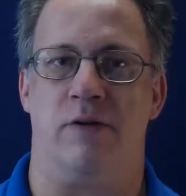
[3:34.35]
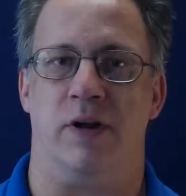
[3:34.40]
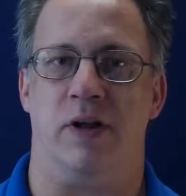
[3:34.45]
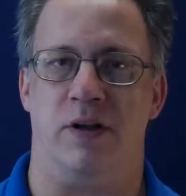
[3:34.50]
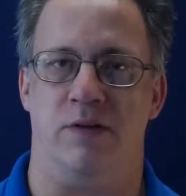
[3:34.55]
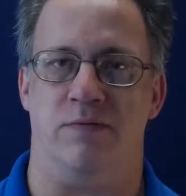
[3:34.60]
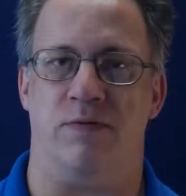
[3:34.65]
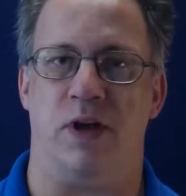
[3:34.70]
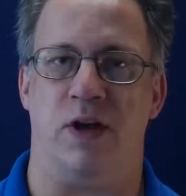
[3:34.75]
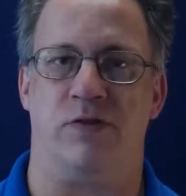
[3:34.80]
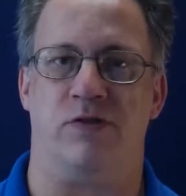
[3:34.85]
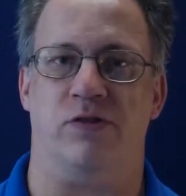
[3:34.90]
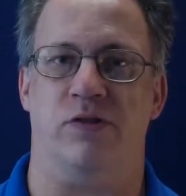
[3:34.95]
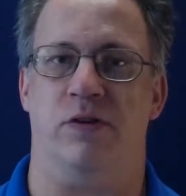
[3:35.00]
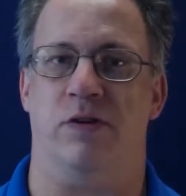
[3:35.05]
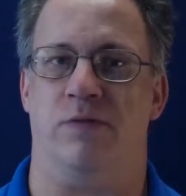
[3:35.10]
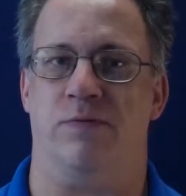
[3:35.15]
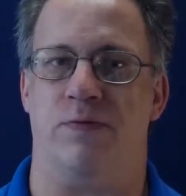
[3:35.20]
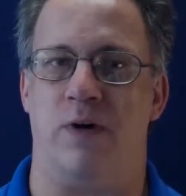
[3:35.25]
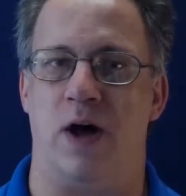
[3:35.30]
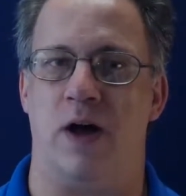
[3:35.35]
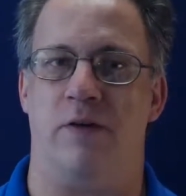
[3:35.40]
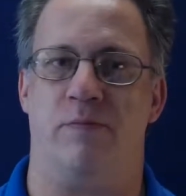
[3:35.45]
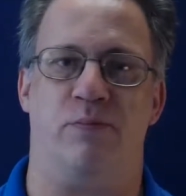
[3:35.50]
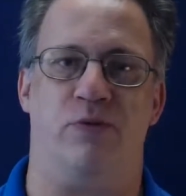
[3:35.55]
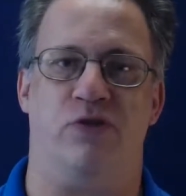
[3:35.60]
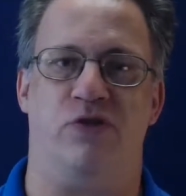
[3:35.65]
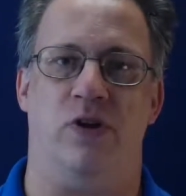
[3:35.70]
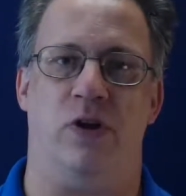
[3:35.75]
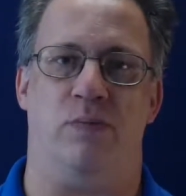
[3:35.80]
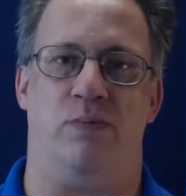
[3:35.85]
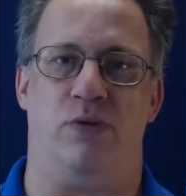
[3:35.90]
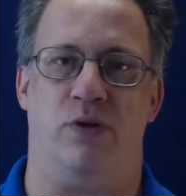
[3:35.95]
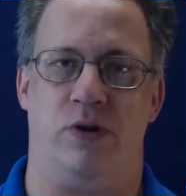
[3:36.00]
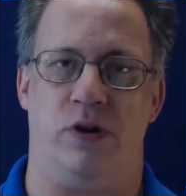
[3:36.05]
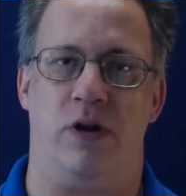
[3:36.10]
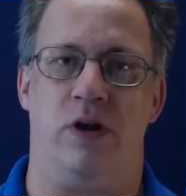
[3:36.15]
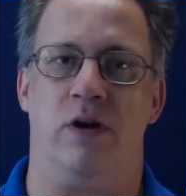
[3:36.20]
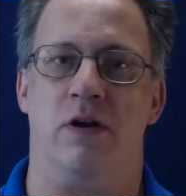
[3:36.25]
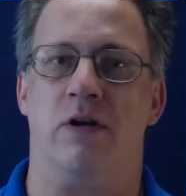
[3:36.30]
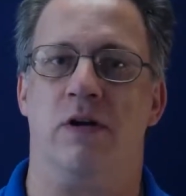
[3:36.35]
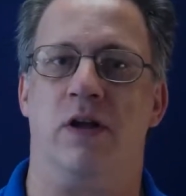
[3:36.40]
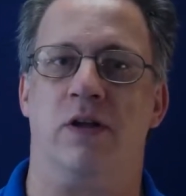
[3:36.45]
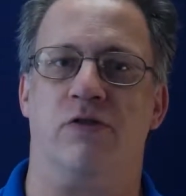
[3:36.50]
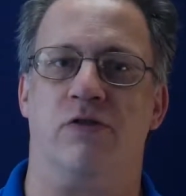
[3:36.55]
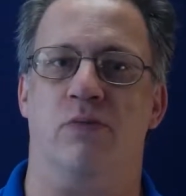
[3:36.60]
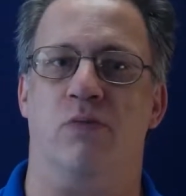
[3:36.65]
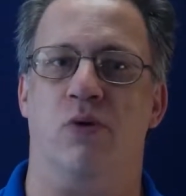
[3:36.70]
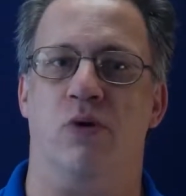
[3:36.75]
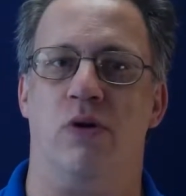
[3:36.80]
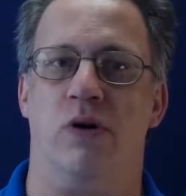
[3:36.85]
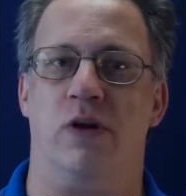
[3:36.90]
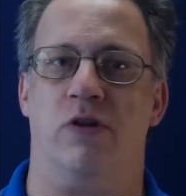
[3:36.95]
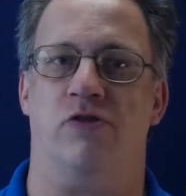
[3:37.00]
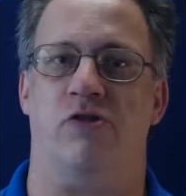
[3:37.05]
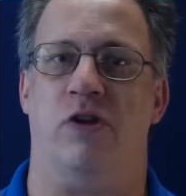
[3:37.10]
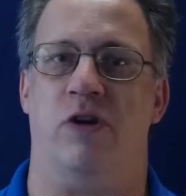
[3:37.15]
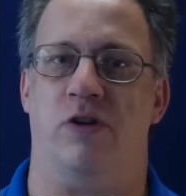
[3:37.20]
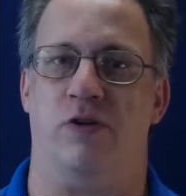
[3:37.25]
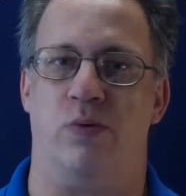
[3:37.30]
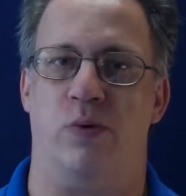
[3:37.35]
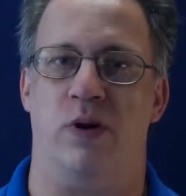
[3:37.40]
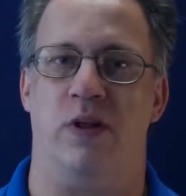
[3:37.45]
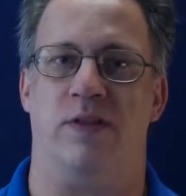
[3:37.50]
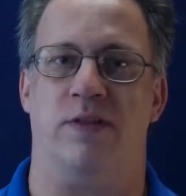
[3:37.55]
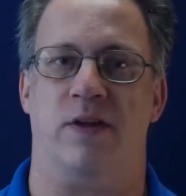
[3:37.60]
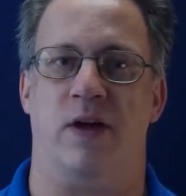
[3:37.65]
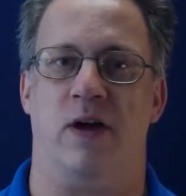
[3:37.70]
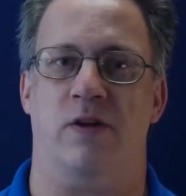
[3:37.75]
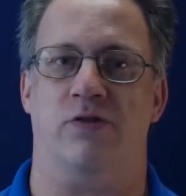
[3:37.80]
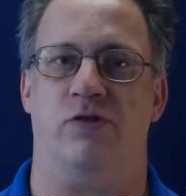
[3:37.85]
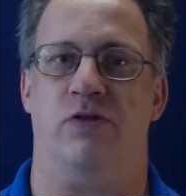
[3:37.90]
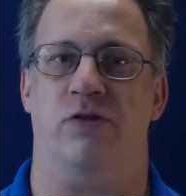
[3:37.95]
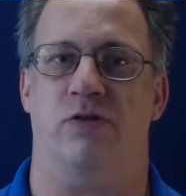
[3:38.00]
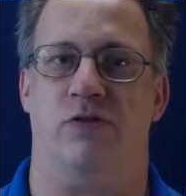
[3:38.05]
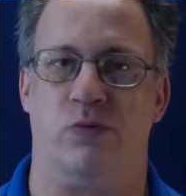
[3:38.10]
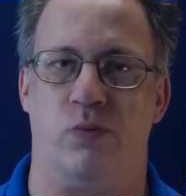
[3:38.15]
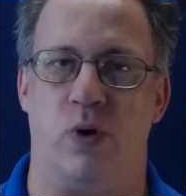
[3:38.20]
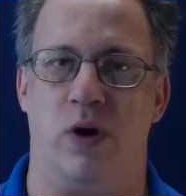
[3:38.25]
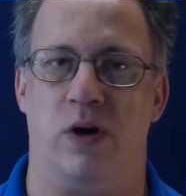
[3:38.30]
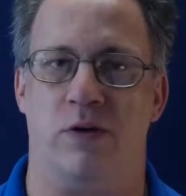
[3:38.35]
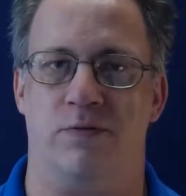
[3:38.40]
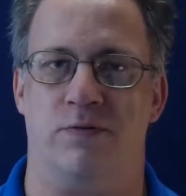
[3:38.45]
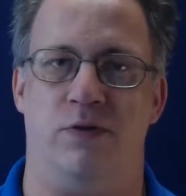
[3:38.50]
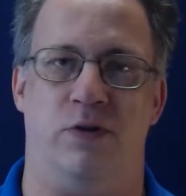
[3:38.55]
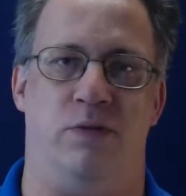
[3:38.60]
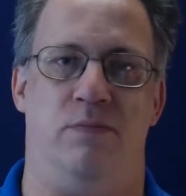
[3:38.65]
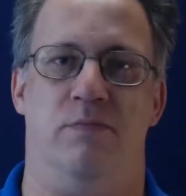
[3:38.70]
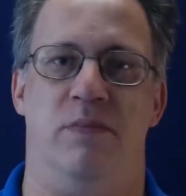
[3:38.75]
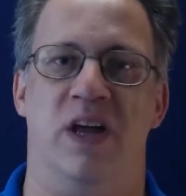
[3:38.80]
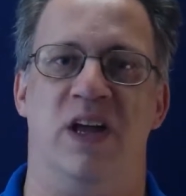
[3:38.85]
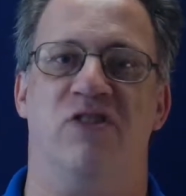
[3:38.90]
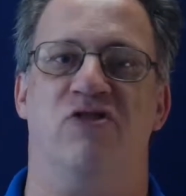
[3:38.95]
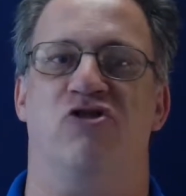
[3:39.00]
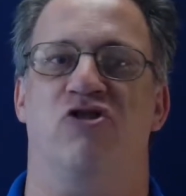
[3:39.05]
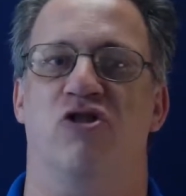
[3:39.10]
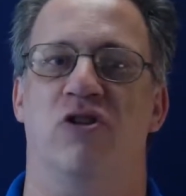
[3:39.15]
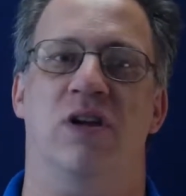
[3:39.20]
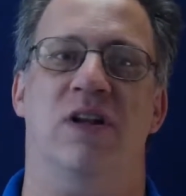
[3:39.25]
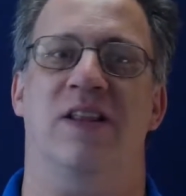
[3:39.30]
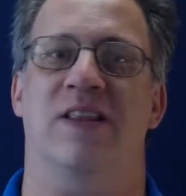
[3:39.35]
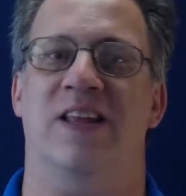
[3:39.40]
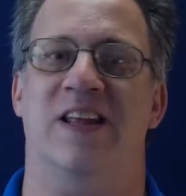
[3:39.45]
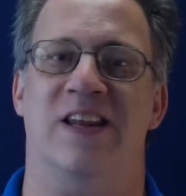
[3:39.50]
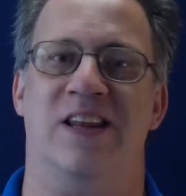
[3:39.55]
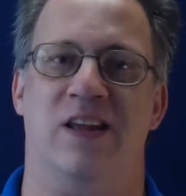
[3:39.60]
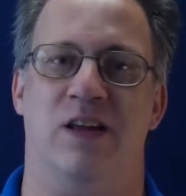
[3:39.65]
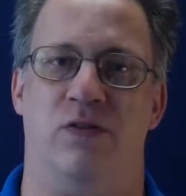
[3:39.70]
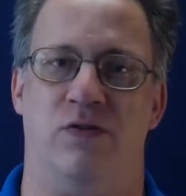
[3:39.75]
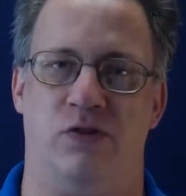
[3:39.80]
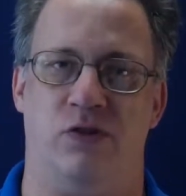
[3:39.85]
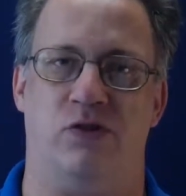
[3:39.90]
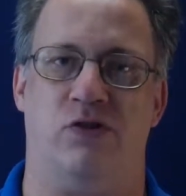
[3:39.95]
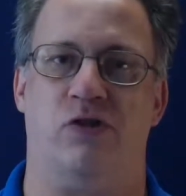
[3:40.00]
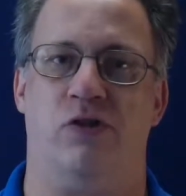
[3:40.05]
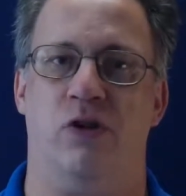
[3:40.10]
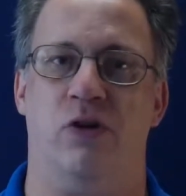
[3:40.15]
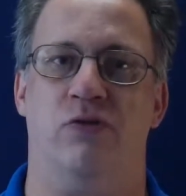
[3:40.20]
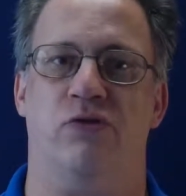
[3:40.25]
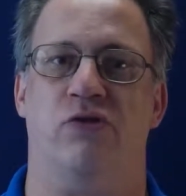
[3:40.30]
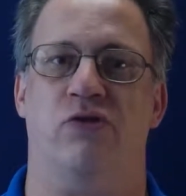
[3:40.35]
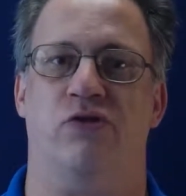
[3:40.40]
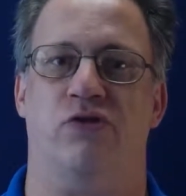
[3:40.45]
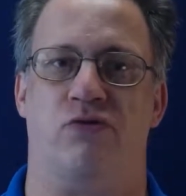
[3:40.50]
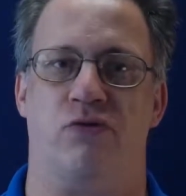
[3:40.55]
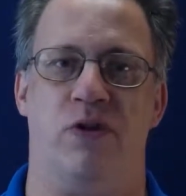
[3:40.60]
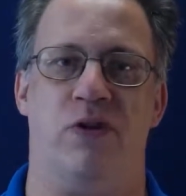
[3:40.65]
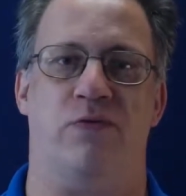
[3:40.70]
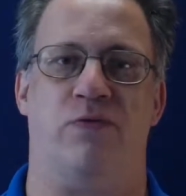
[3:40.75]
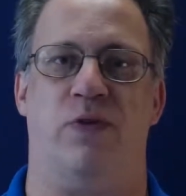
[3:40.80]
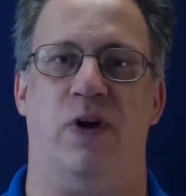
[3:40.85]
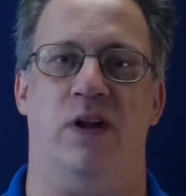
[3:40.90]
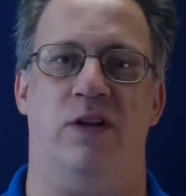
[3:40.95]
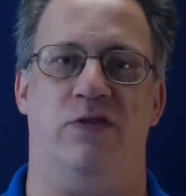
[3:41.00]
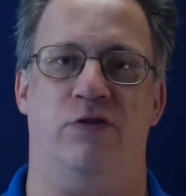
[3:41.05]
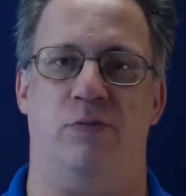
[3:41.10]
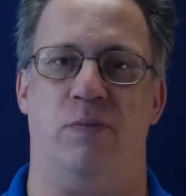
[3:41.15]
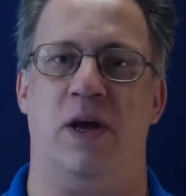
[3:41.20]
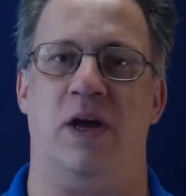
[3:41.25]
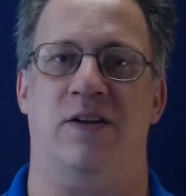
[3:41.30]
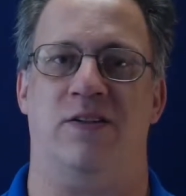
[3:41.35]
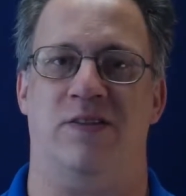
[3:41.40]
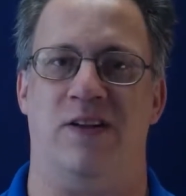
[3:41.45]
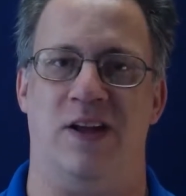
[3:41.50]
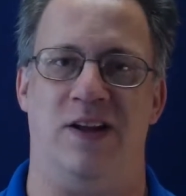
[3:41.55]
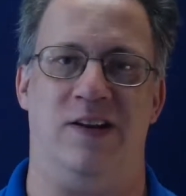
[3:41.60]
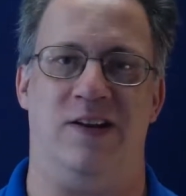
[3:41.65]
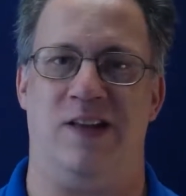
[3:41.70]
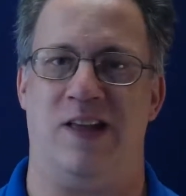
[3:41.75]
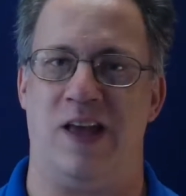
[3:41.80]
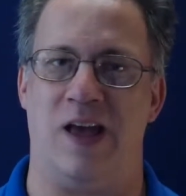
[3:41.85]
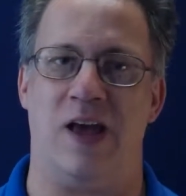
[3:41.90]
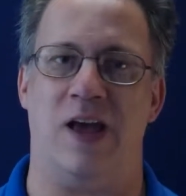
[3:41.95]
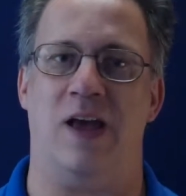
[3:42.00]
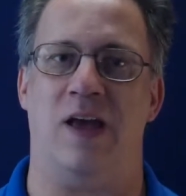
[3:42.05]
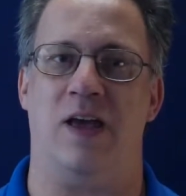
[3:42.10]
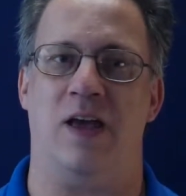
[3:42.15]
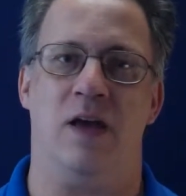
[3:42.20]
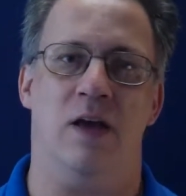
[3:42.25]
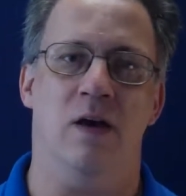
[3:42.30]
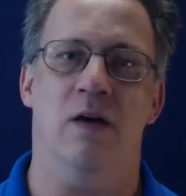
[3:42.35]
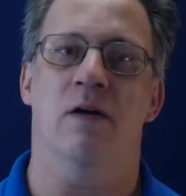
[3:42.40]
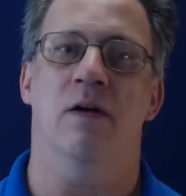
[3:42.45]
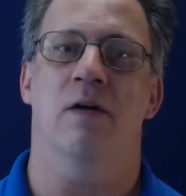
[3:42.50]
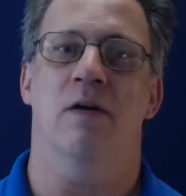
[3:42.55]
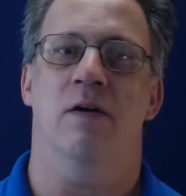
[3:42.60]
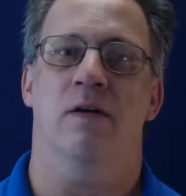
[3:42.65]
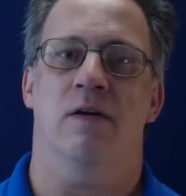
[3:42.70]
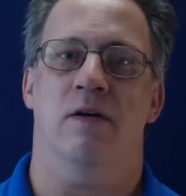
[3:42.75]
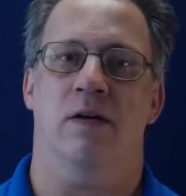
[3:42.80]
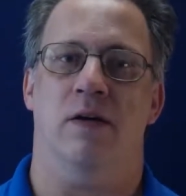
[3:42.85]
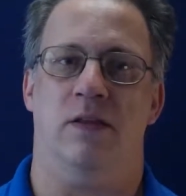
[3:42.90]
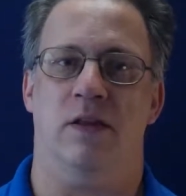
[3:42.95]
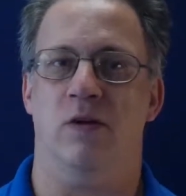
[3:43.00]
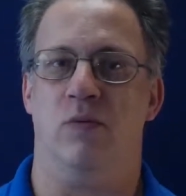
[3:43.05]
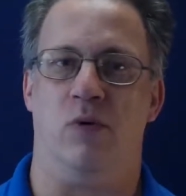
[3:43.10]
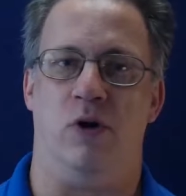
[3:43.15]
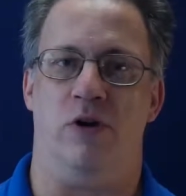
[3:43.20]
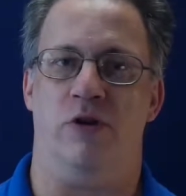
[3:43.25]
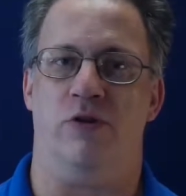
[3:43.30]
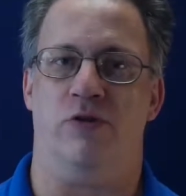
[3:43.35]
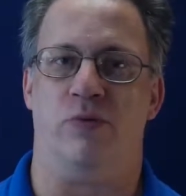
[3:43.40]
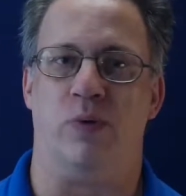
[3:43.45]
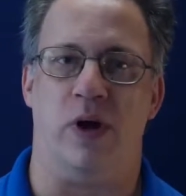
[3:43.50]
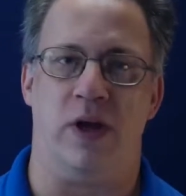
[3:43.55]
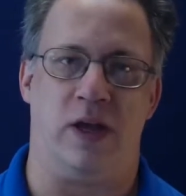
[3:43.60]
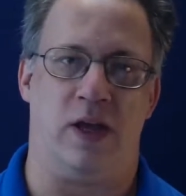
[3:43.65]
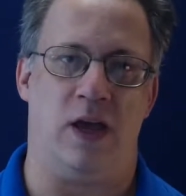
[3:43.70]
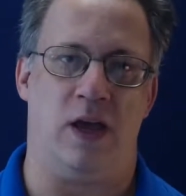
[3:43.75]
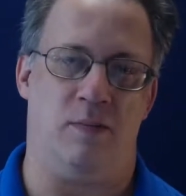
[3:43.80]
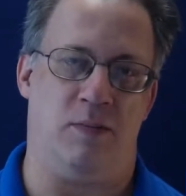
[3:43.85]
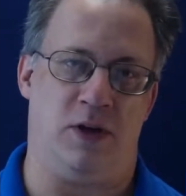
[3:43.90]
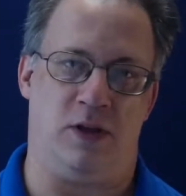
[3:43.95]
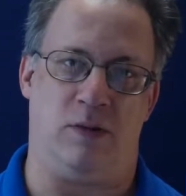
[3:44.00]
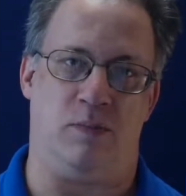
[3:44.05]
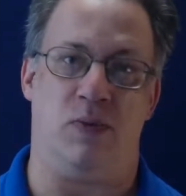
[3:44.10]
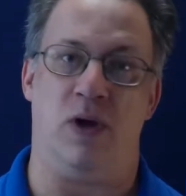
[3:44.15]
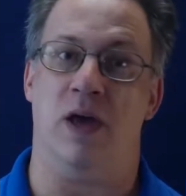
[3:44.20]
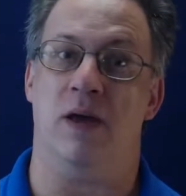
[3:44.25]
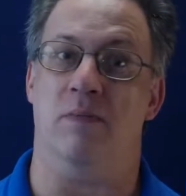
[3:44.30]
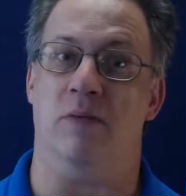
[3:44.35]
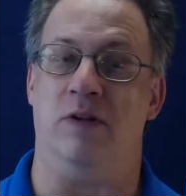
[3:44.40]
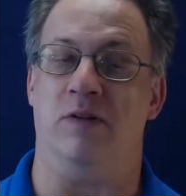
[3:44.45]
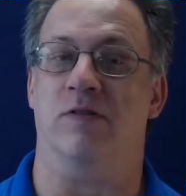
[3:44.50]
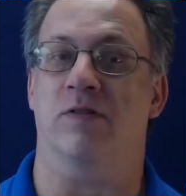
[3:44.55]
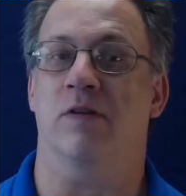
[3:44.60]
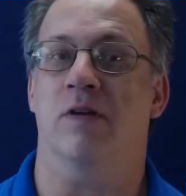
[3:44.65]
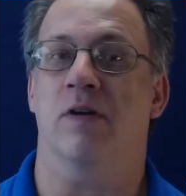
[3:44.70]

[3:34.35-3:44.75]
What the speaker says: invested at 5% per year, gets a mortgage on a 20,000 square foot mansion, and then gives his closest street friends about $10K, and then wonders why he can't make the payments.